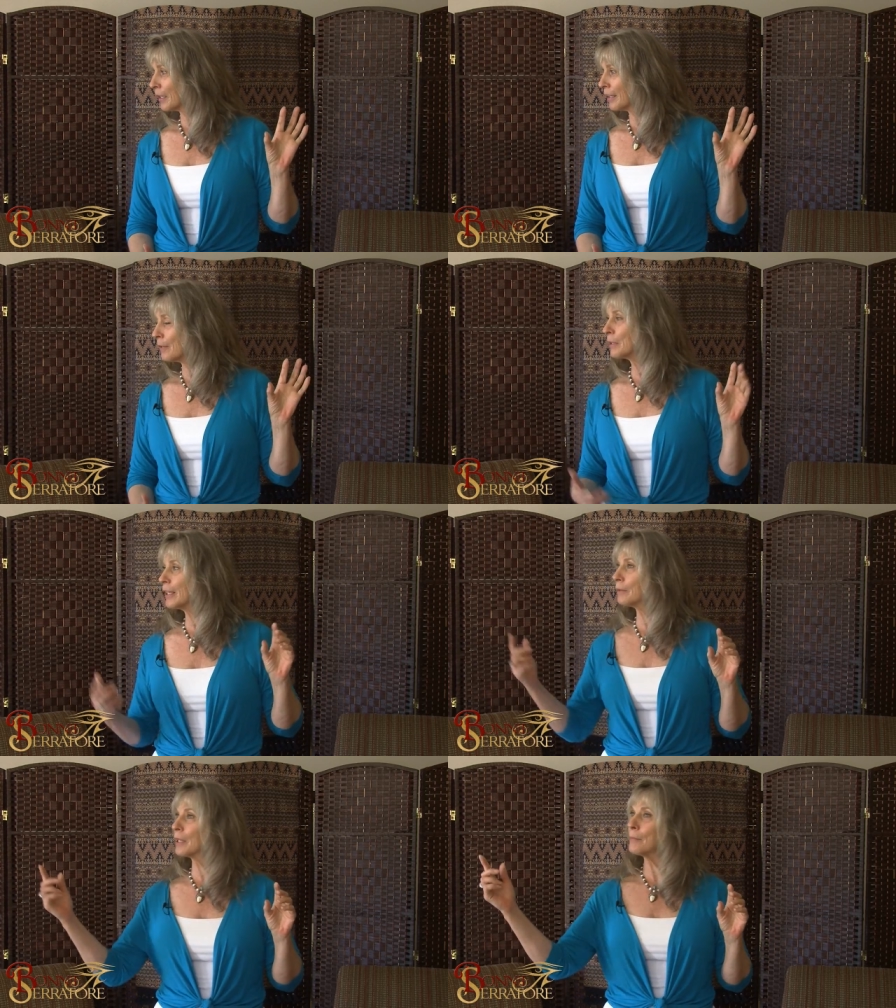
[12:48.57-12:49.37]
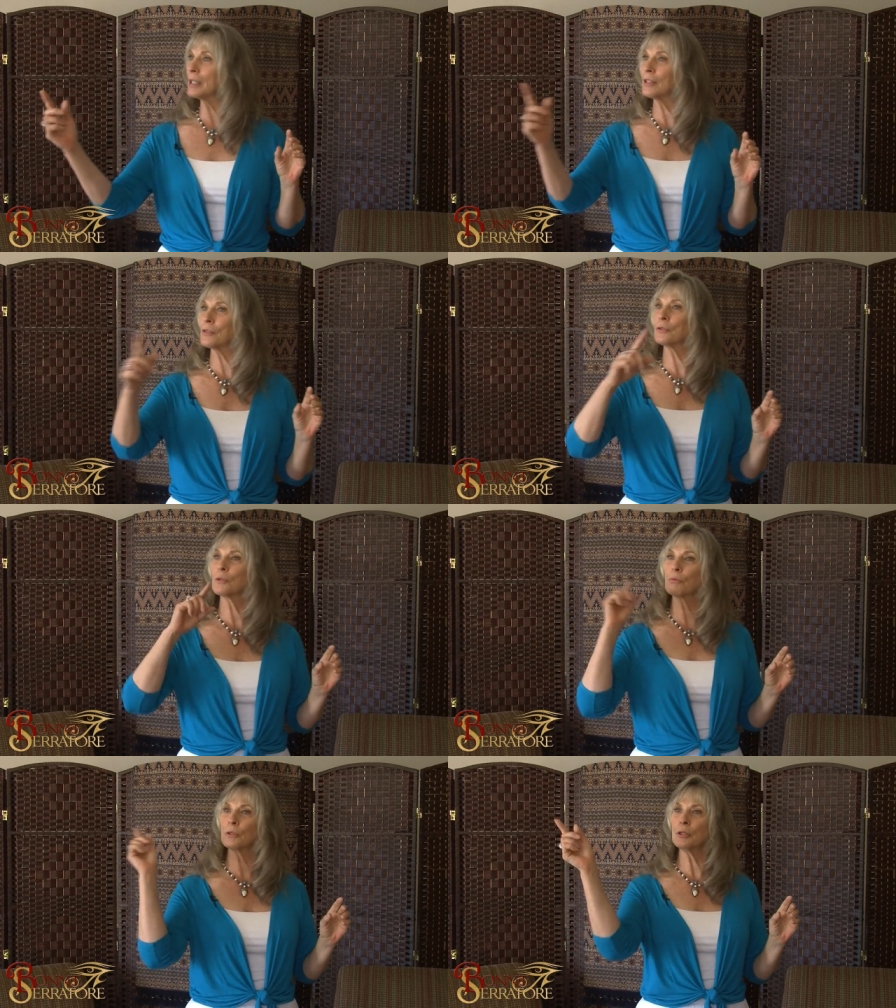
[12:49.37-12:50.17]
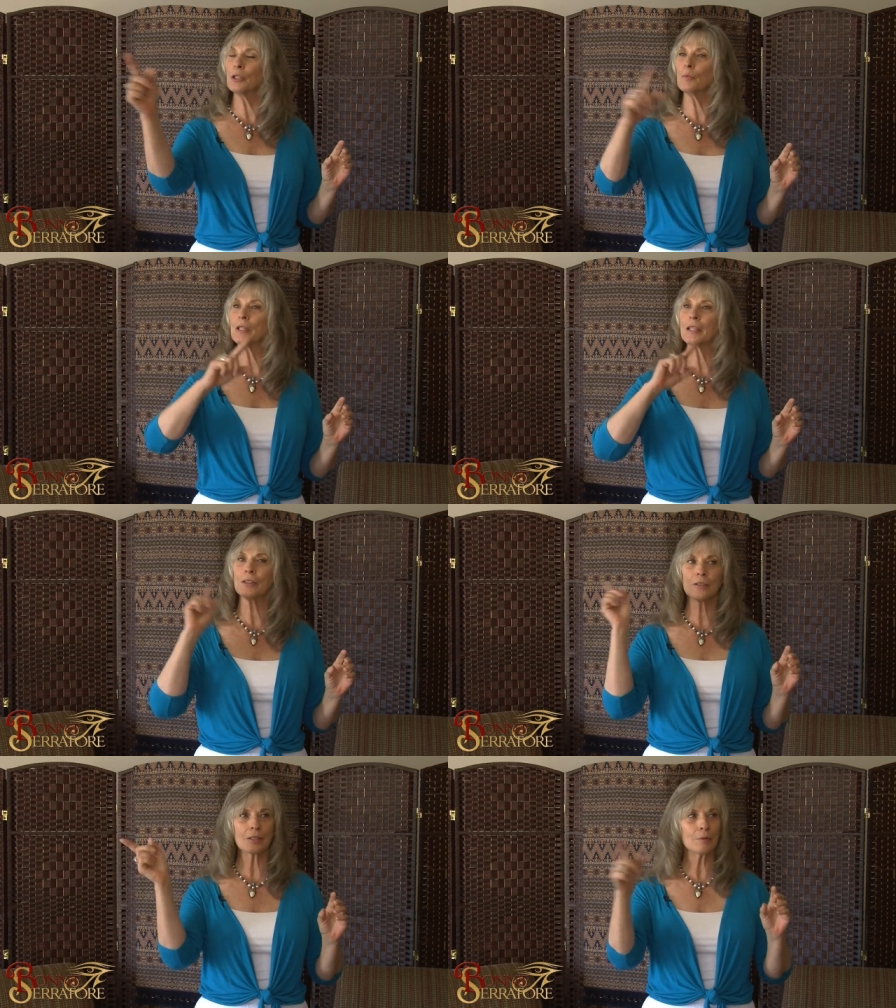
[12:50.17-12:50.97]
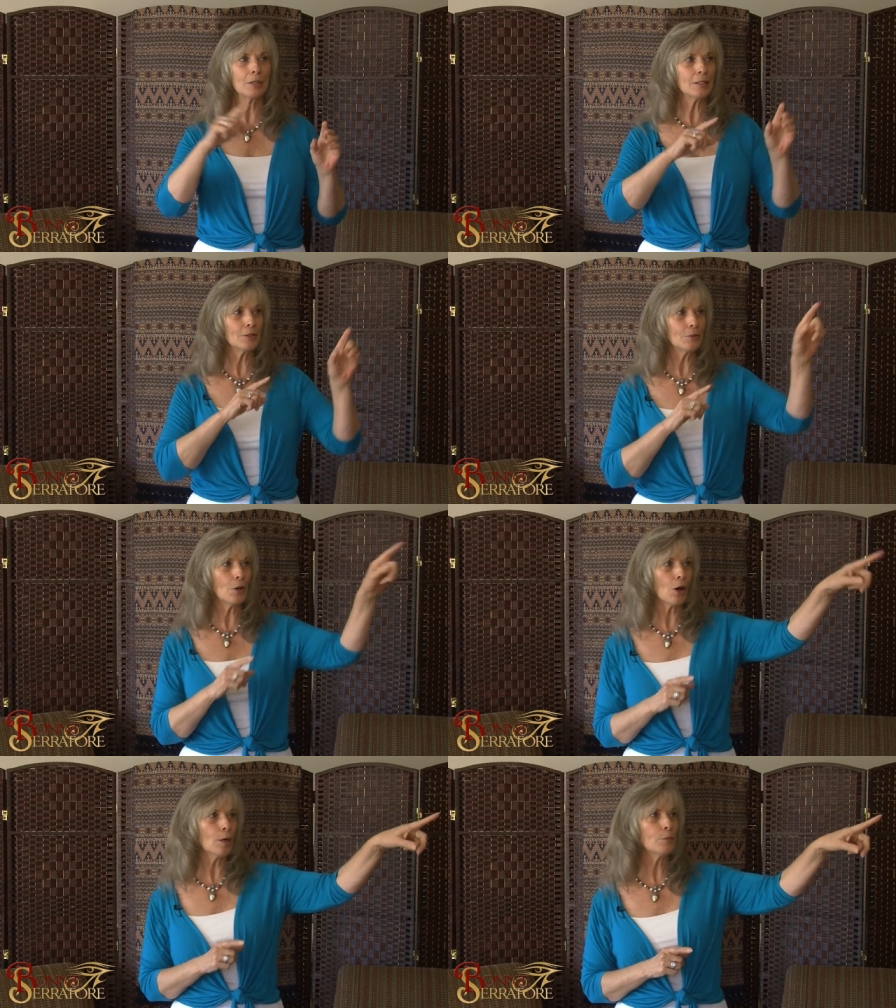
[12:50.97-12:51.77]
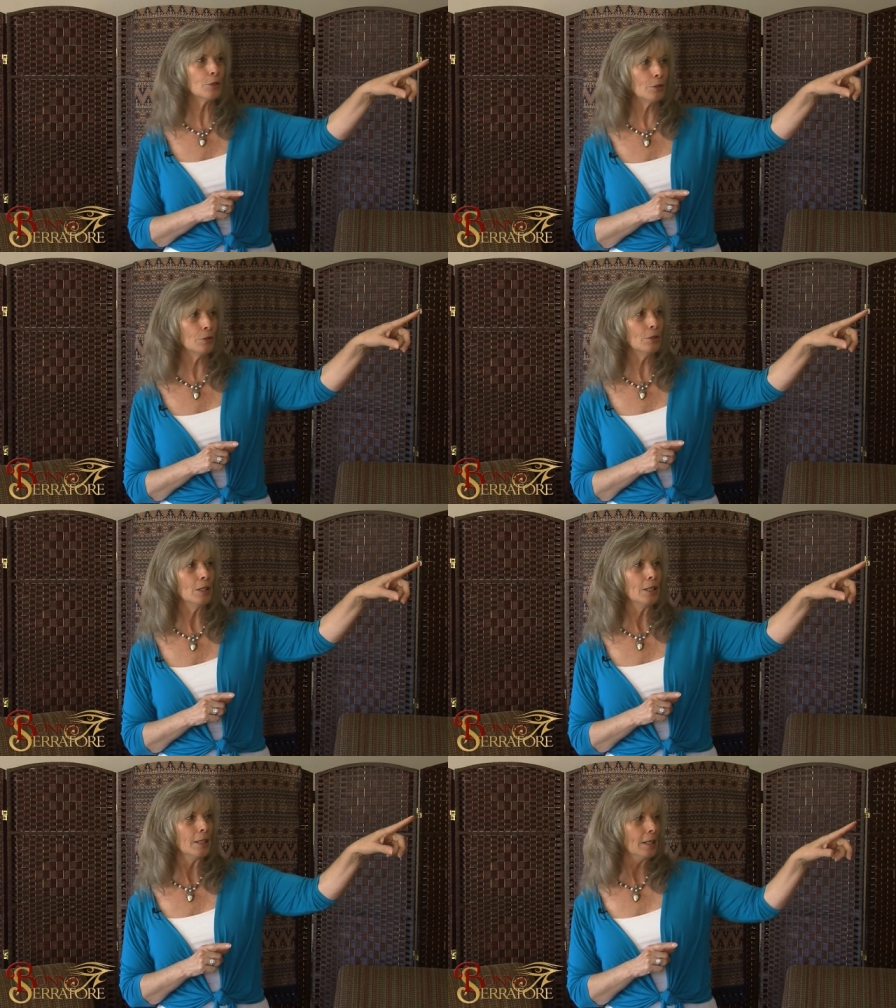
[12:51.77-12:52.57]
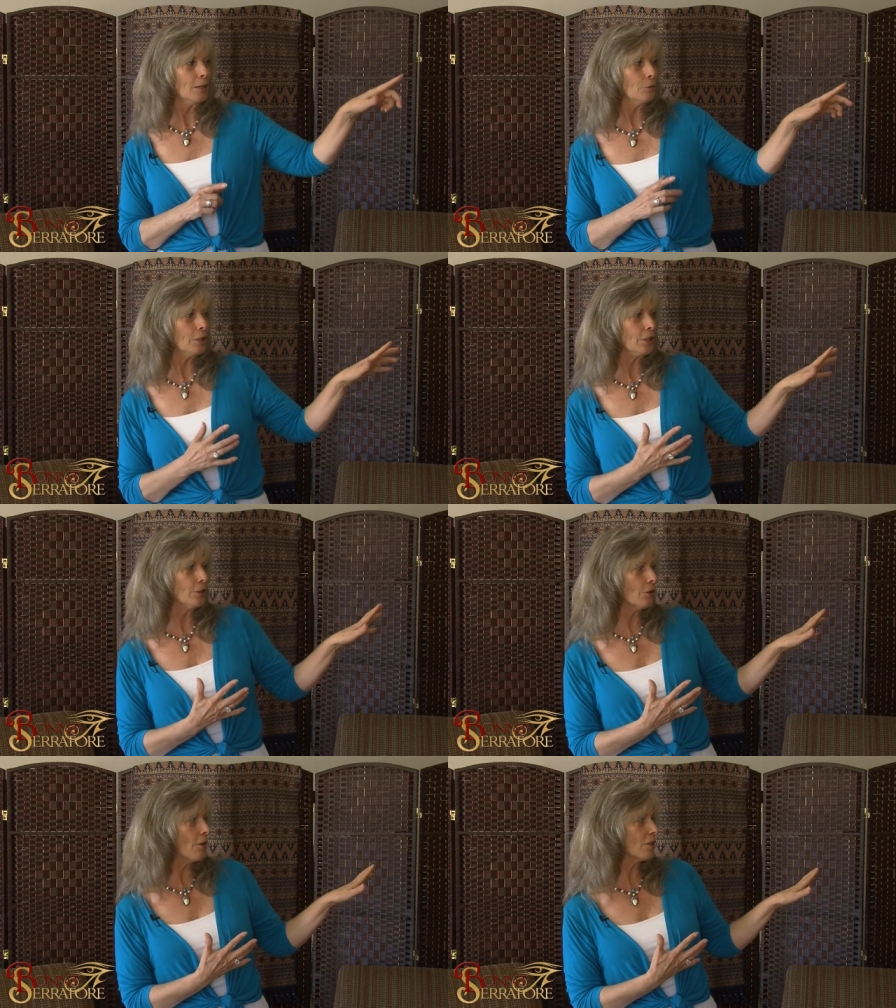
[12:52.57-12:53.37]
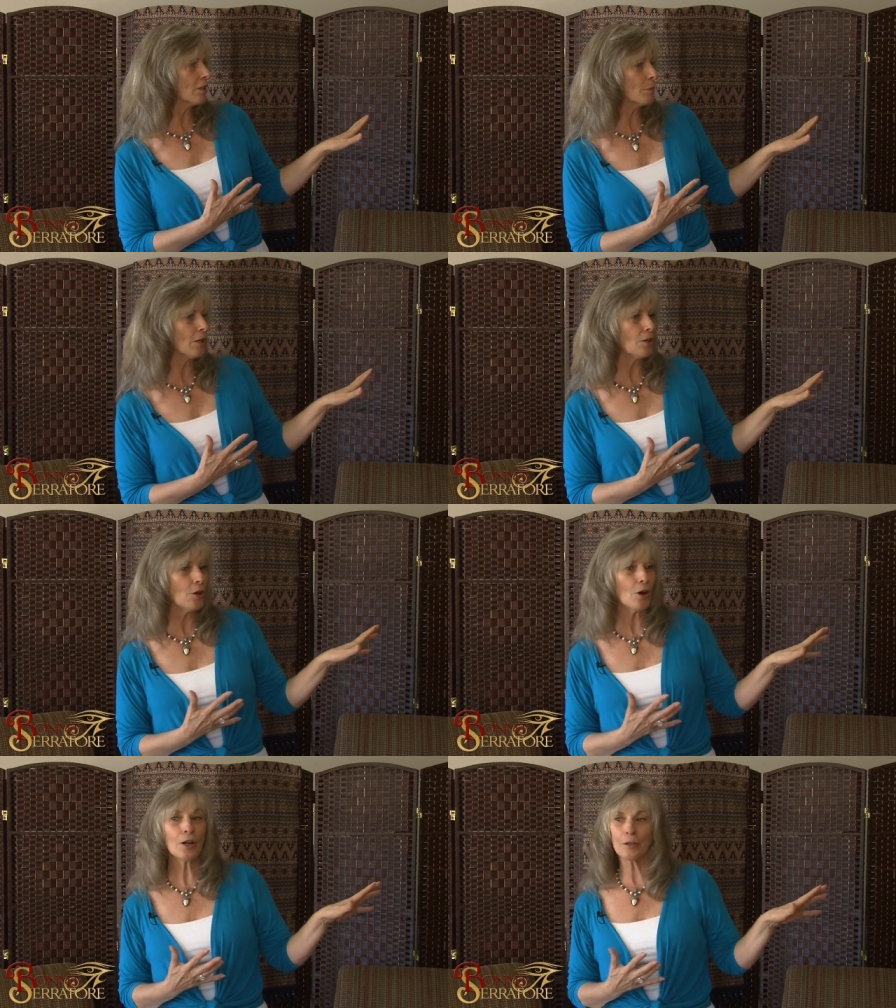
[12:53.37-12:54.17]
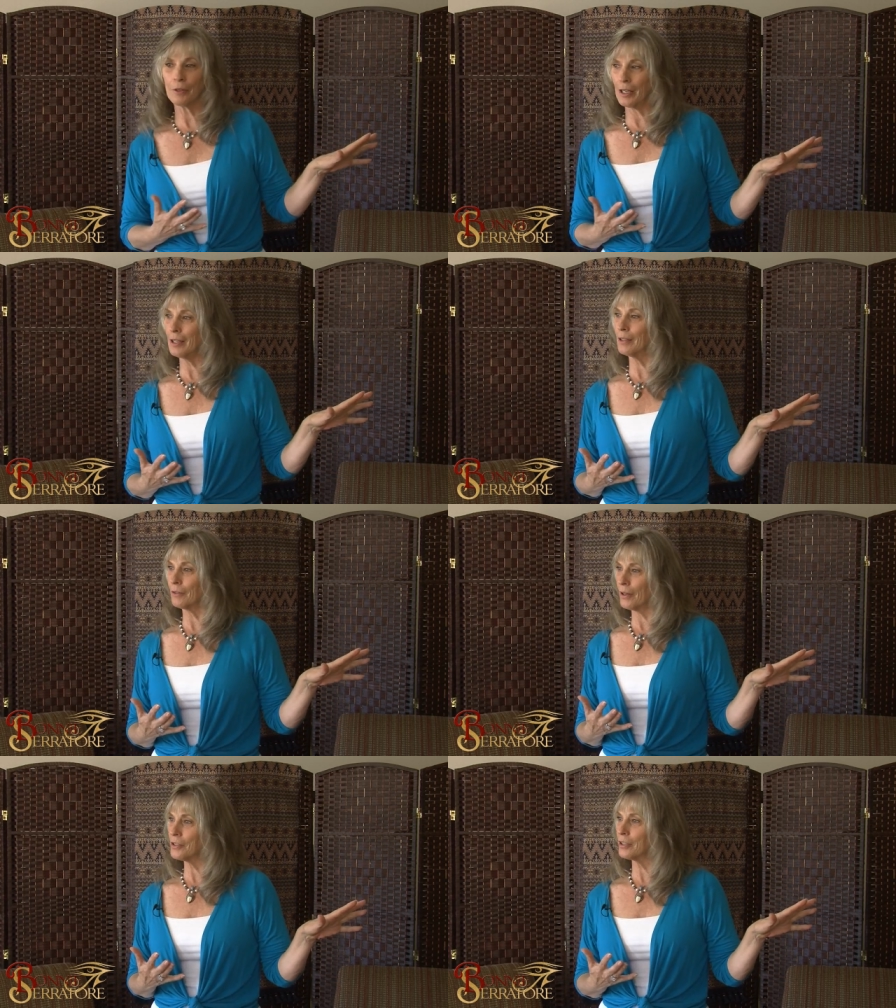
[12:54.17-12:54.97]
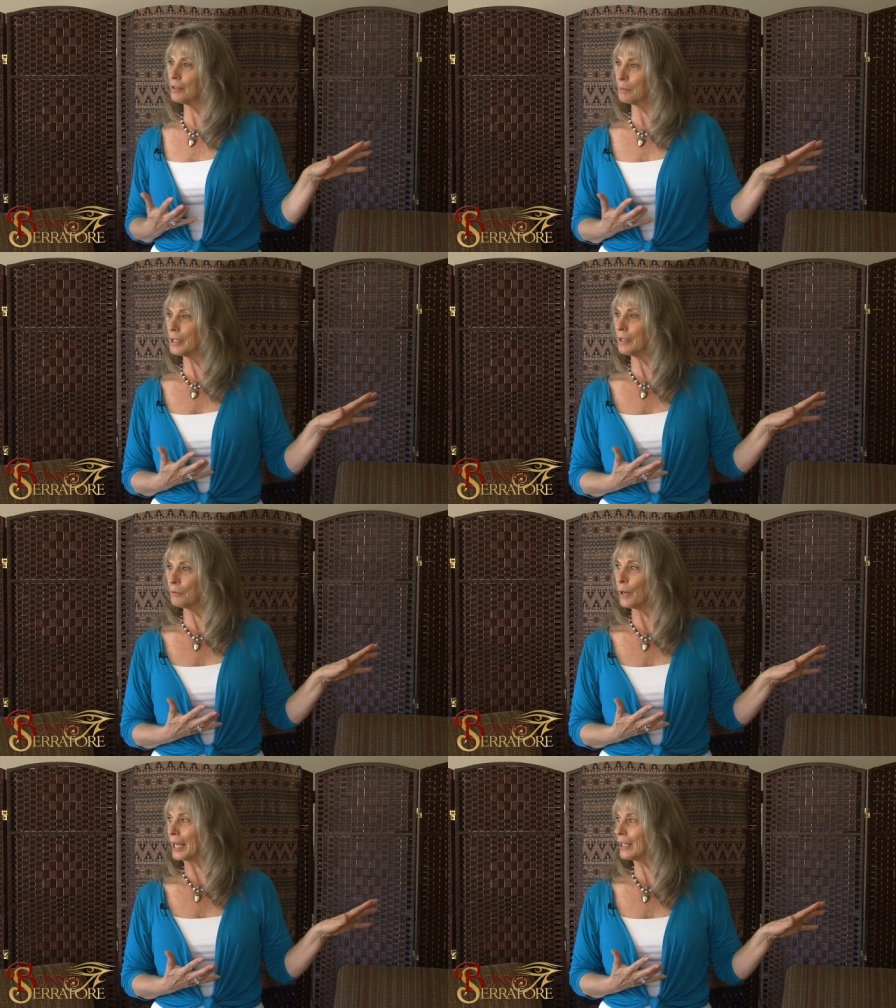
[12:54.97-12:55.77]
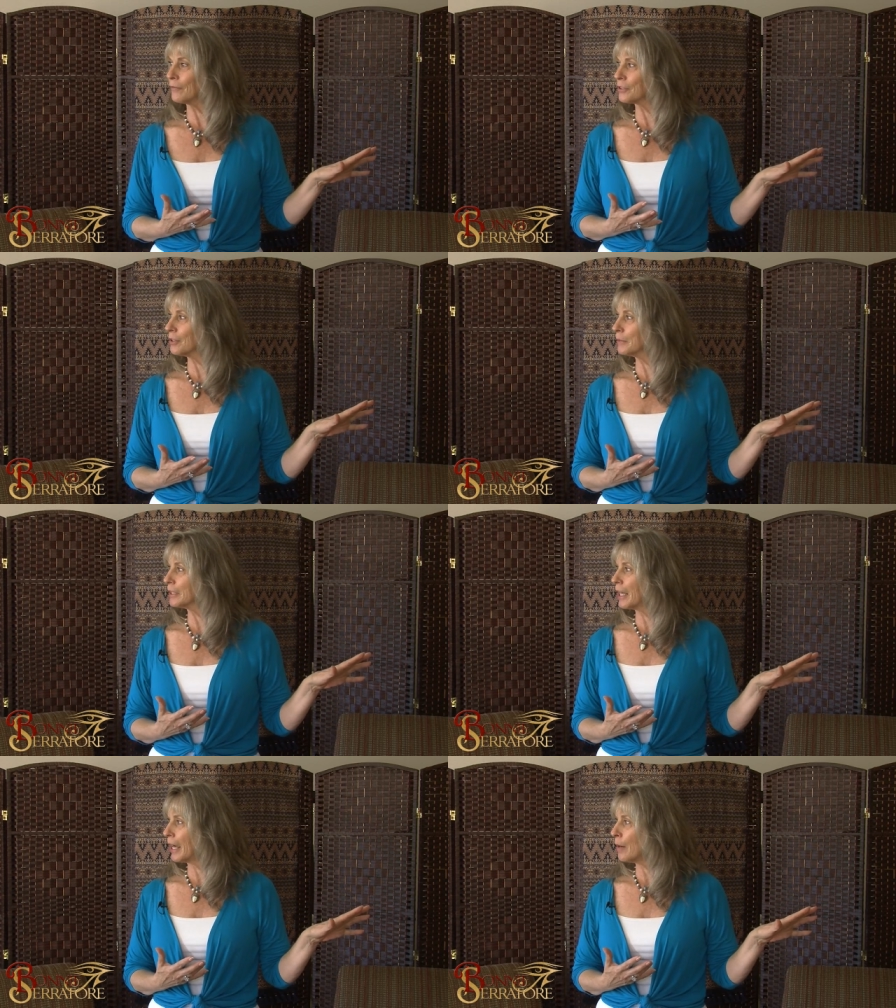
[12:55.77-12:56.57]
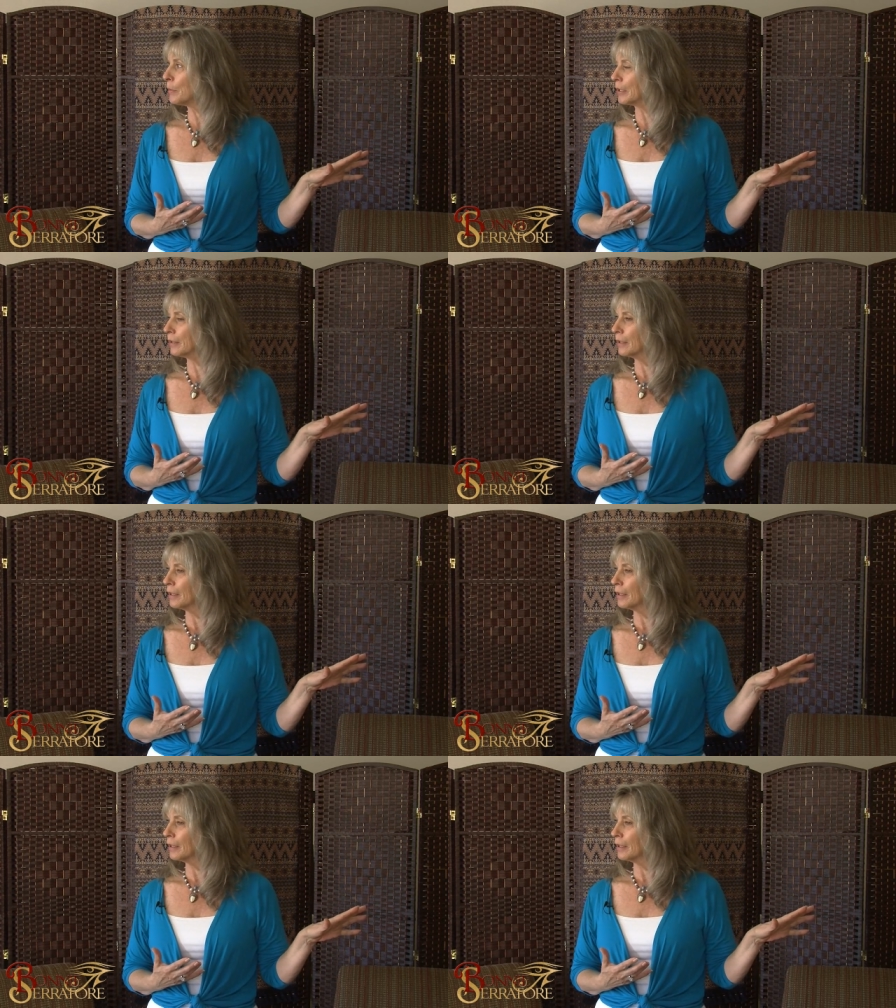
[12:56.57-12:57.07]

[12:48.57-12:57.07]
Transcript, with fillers: That'd be like coming into a room and there's the one who harmed you, and what, you're always going to be on guard, right? You're always going to be waiting for something to happen